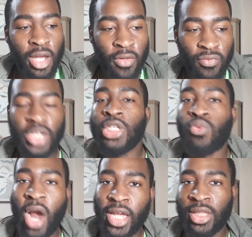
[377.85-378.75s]
This is
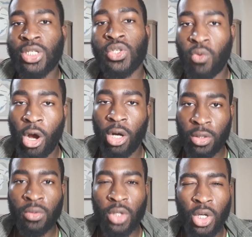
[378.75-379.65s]
right. This is
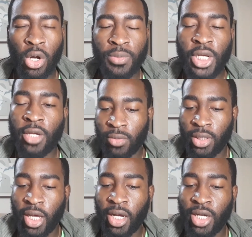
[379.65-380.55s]
wrong. You know what I'm saying?
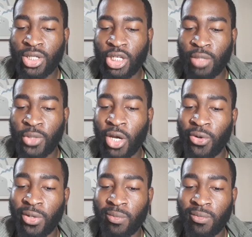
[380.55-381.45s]
Let us keep going.